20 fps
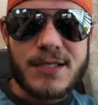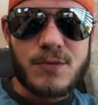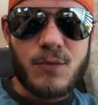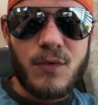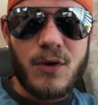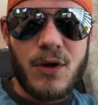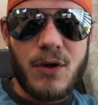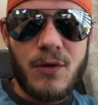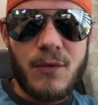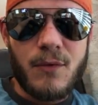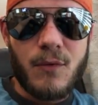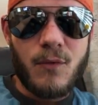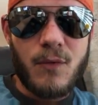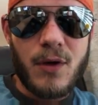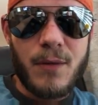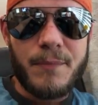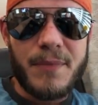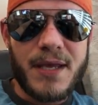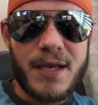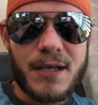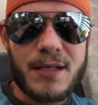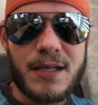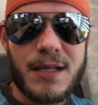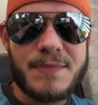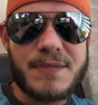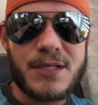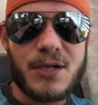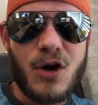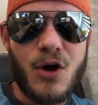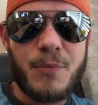will be at
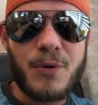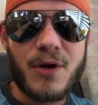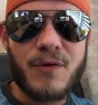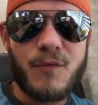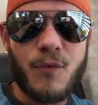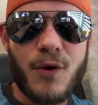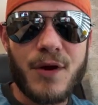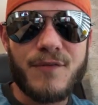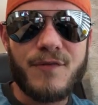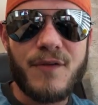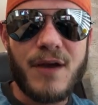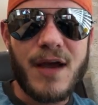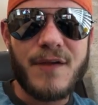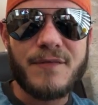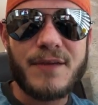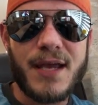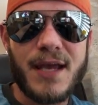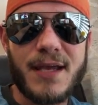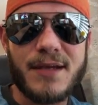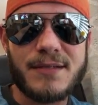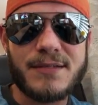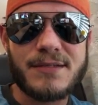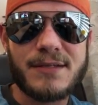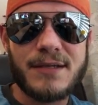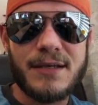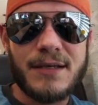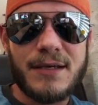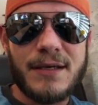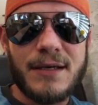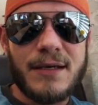Clemson opener in 45
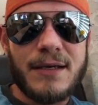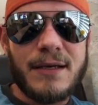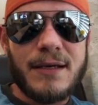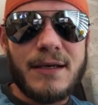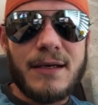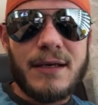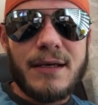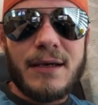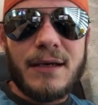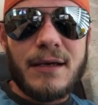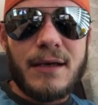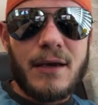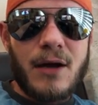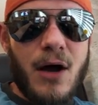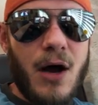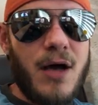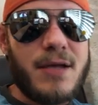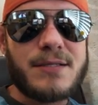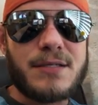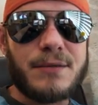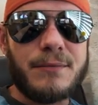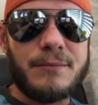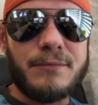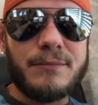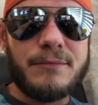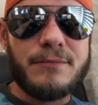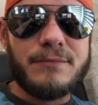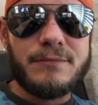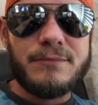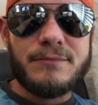days.
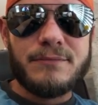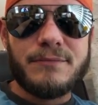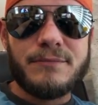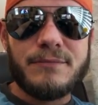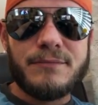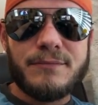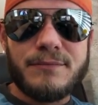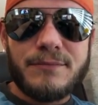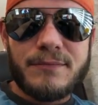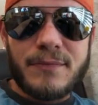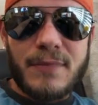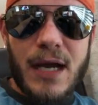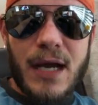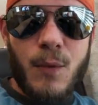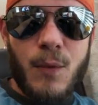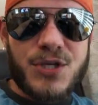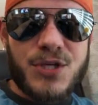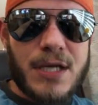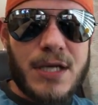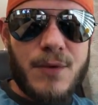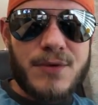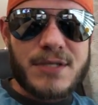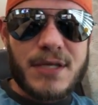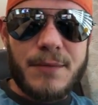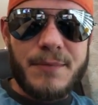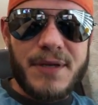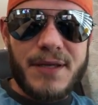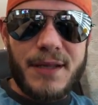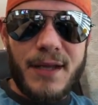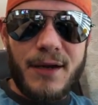Awesome. I wish I was going
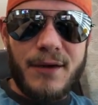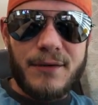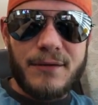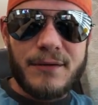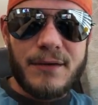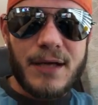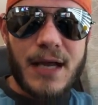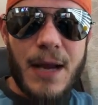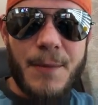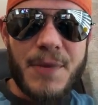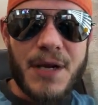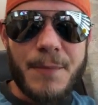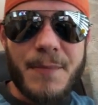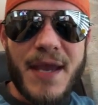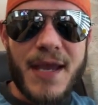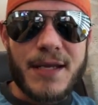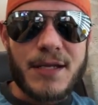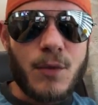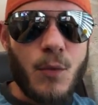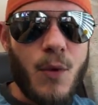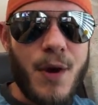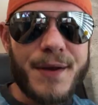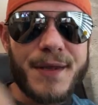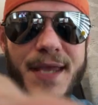to be there. I'm going to make it to one